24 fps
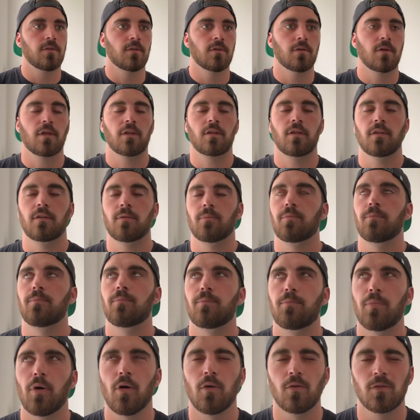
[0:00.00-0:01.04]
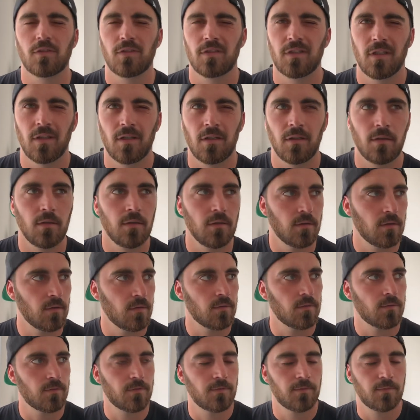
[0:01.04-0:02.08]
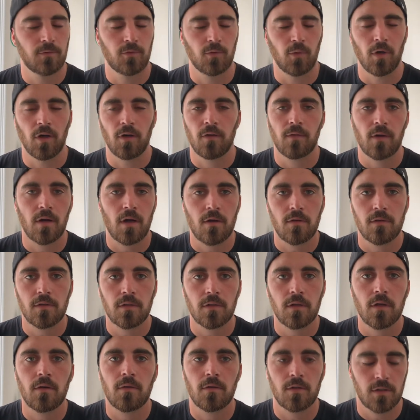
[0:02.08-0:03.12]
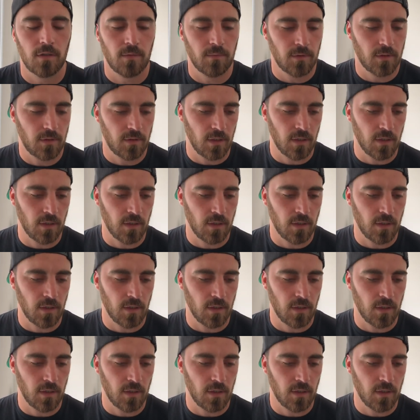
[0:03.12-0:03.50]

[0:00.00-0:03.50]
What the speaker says: I think the post said, 12 hours ago or something.